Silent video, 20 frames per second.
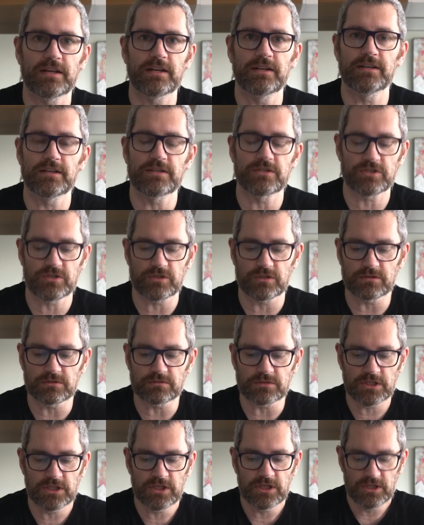and
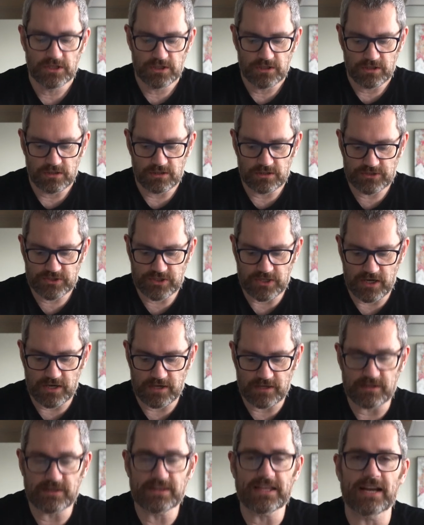installed.
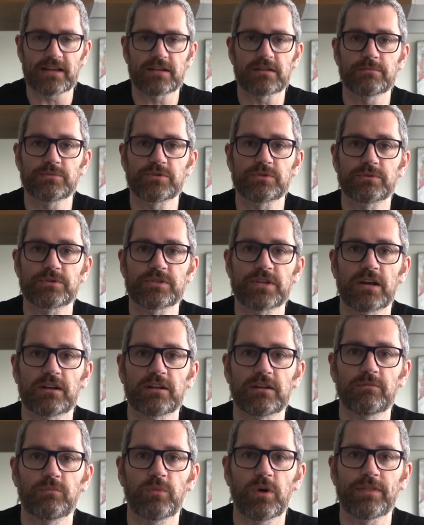So that comes to a
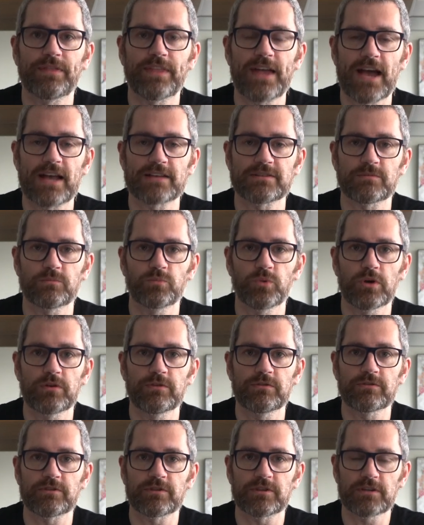total of
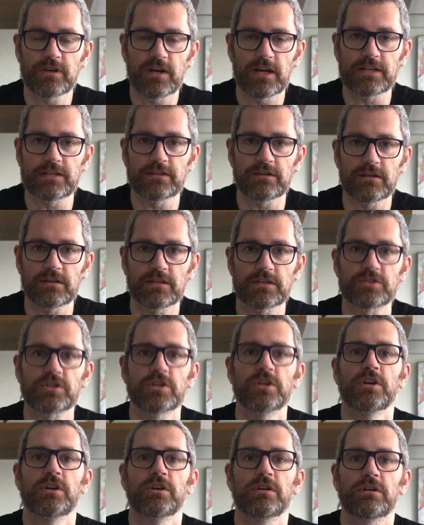$1,190.
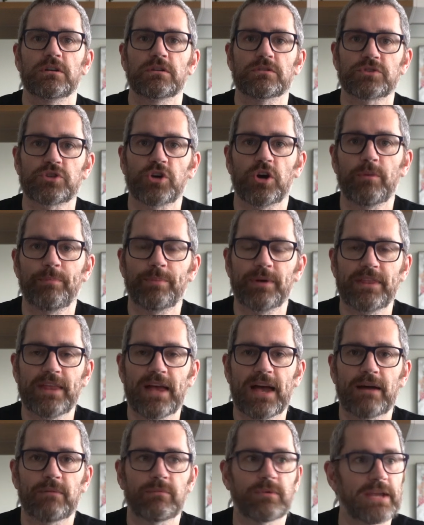On top of
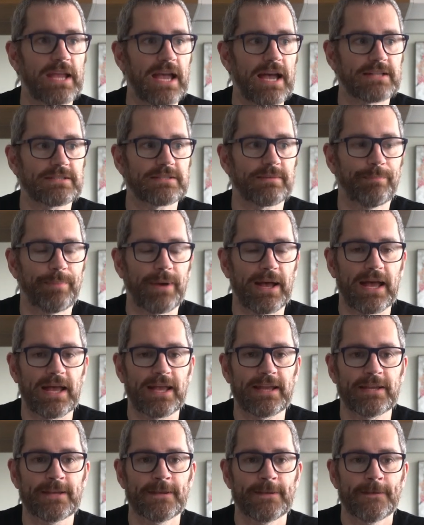that, we had to
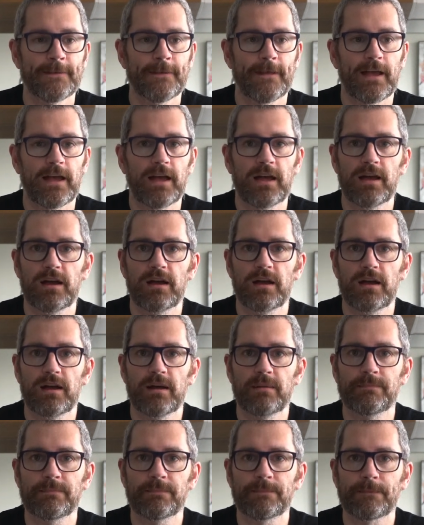pay
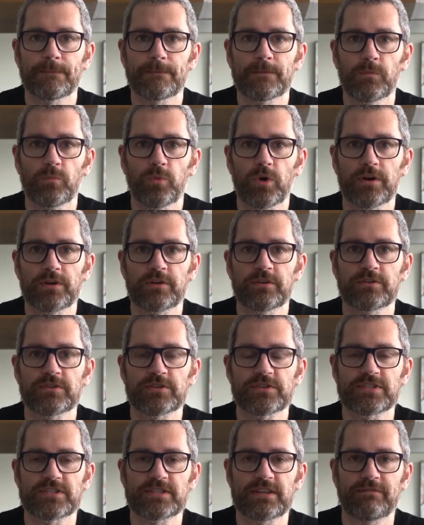
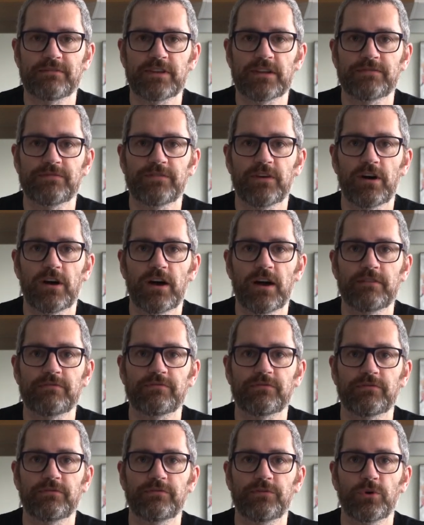$175
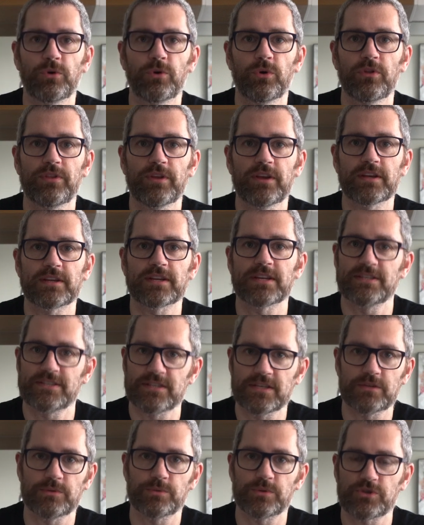for the
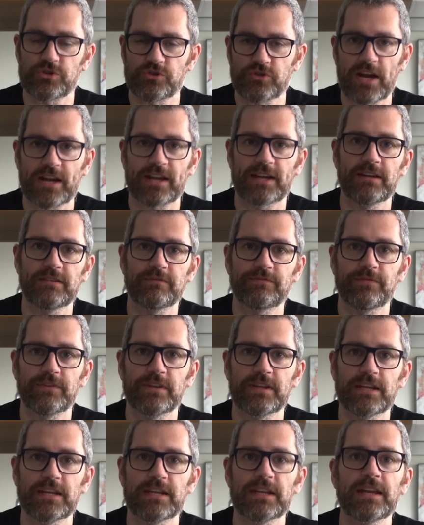continuous tracking for
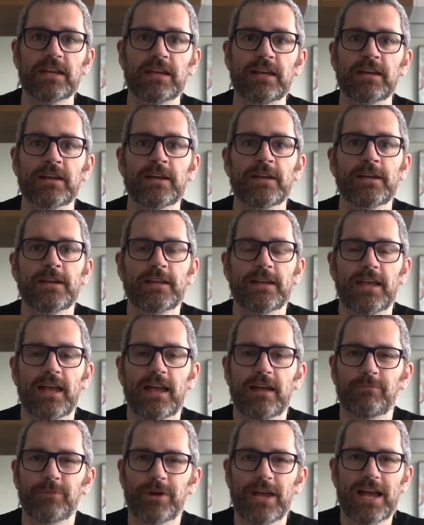the year,
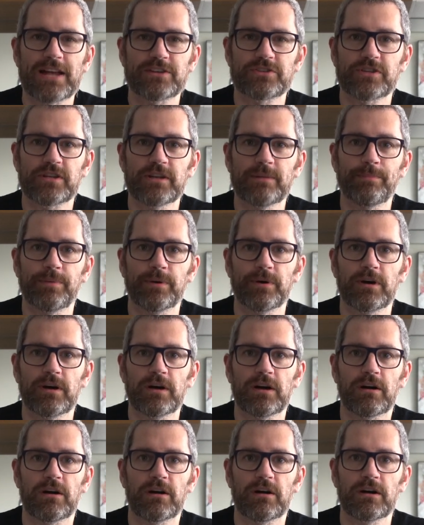and we actually
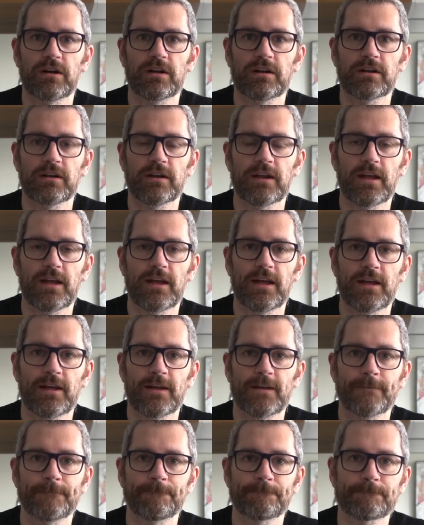put on
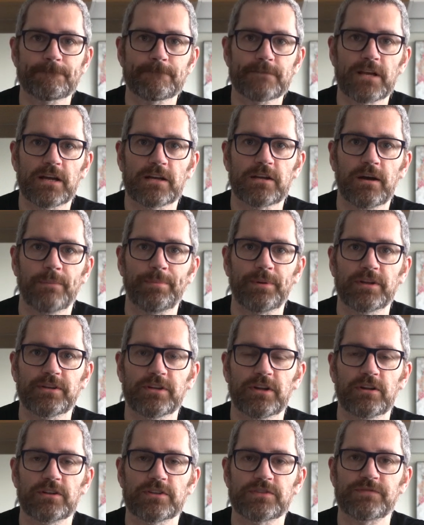a couple of
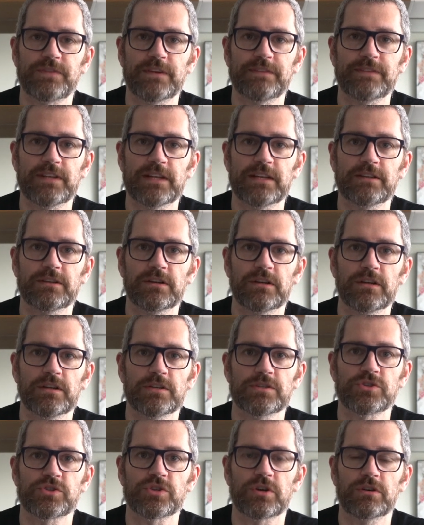dollars,
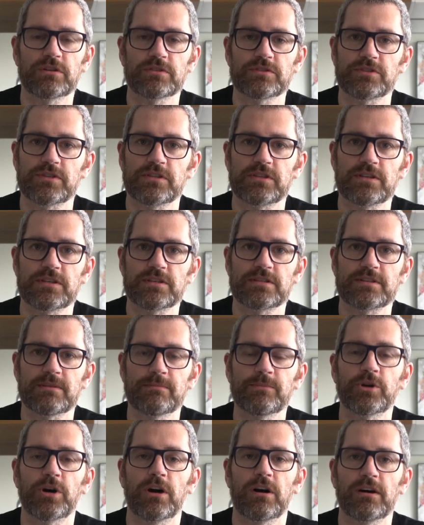$15 onto the
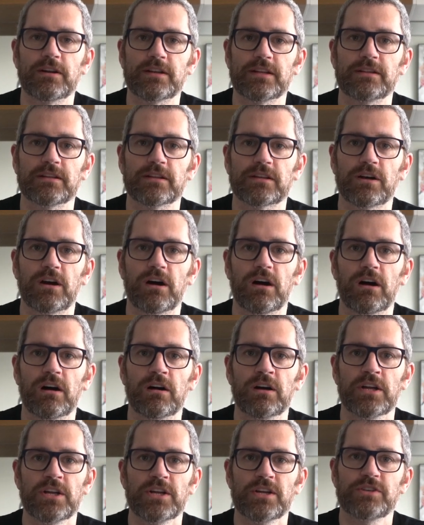SIM card in the
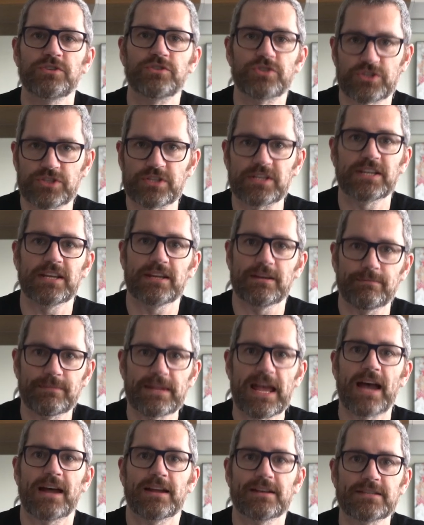car, just to keep
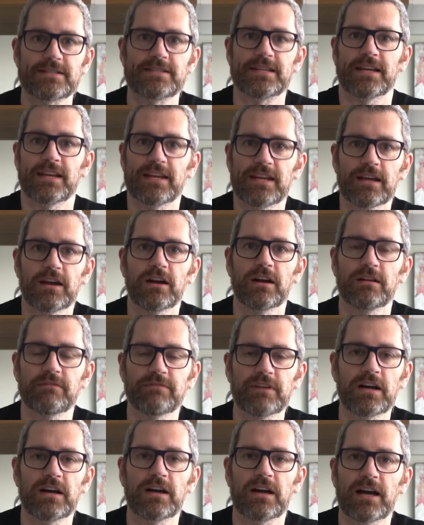that ticking
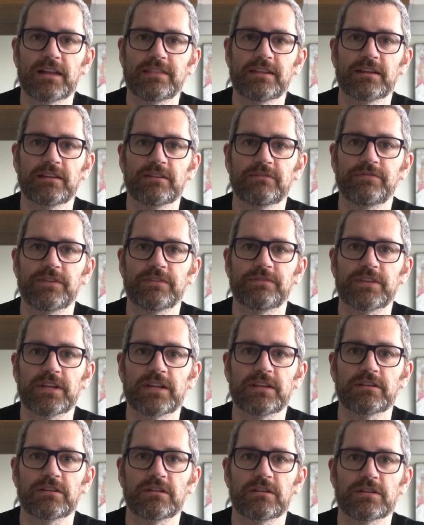over. I think the
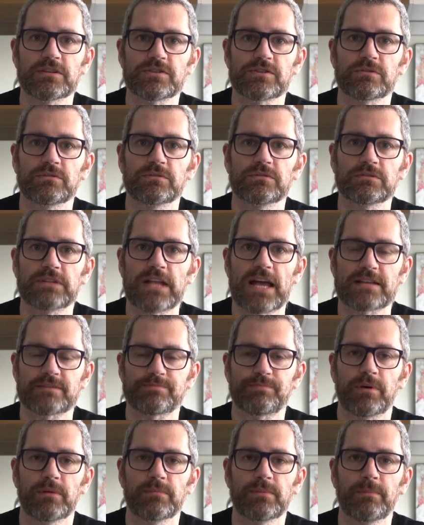$15 will
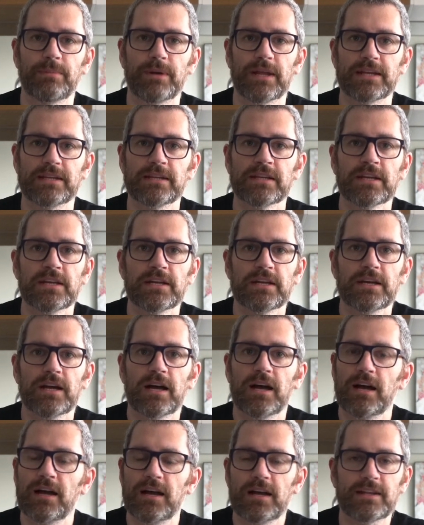last probably
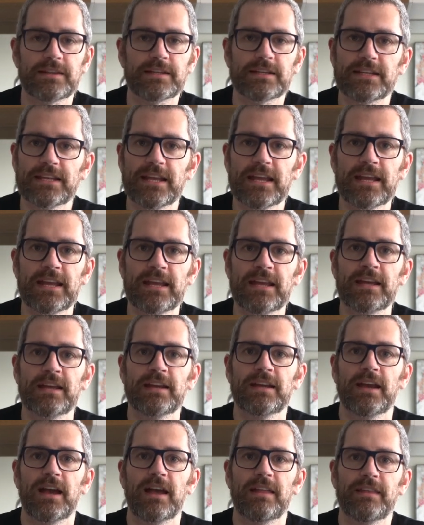the year,
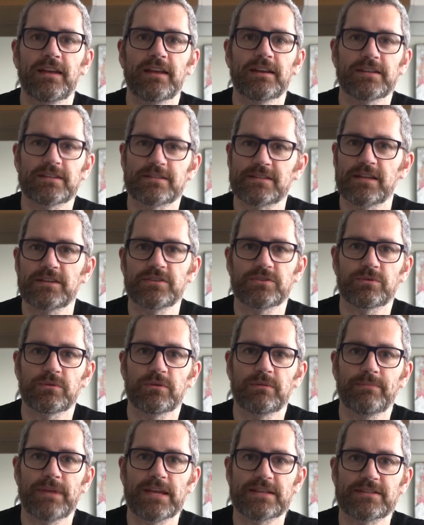and then it sends you
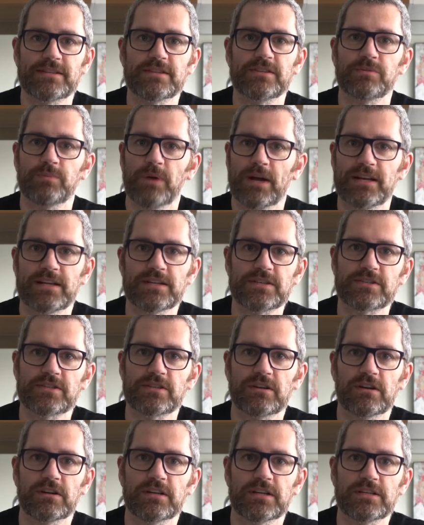a message when it's
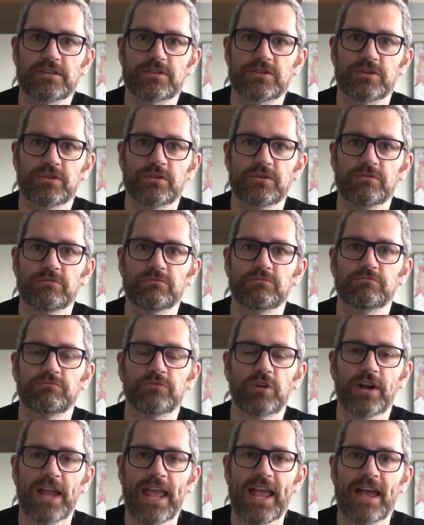starting to
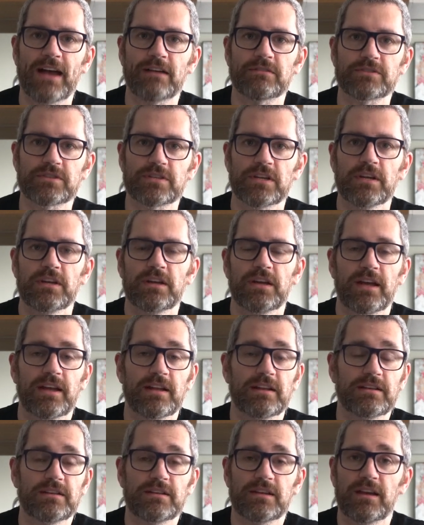run out,
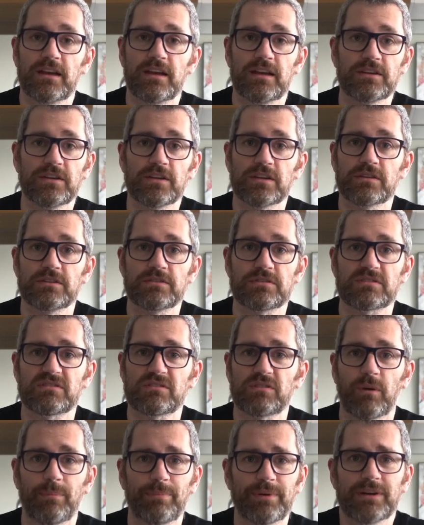and you can just
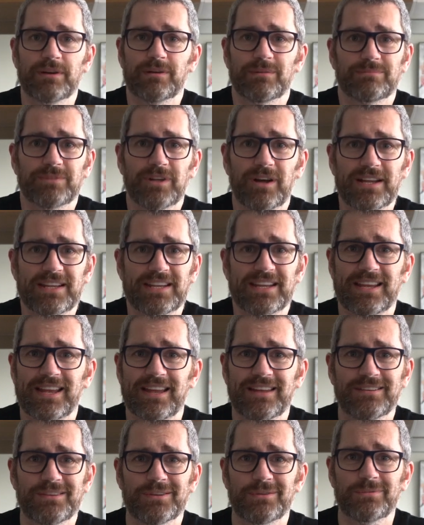top it up like you
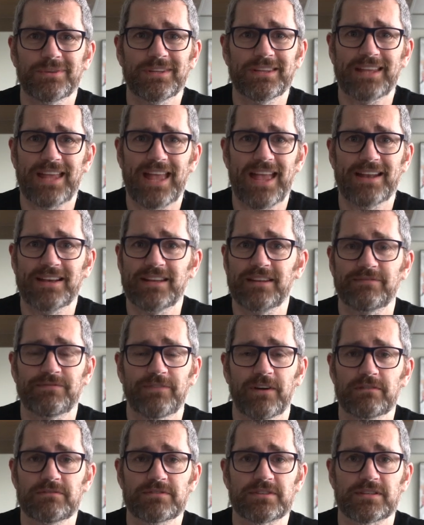can do with any
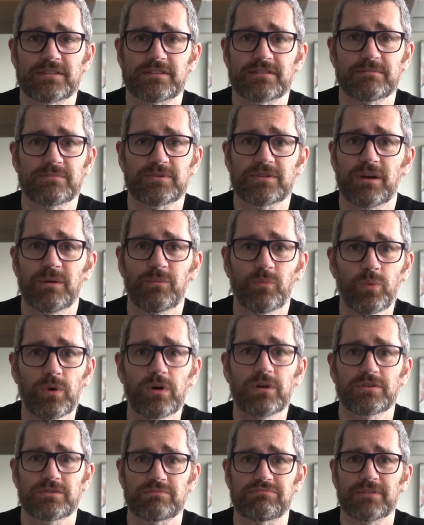phone system. So it
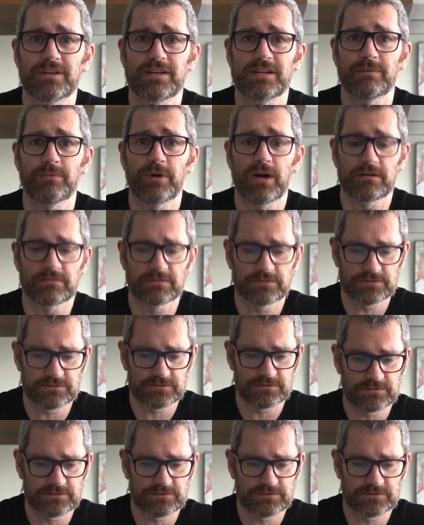works really well.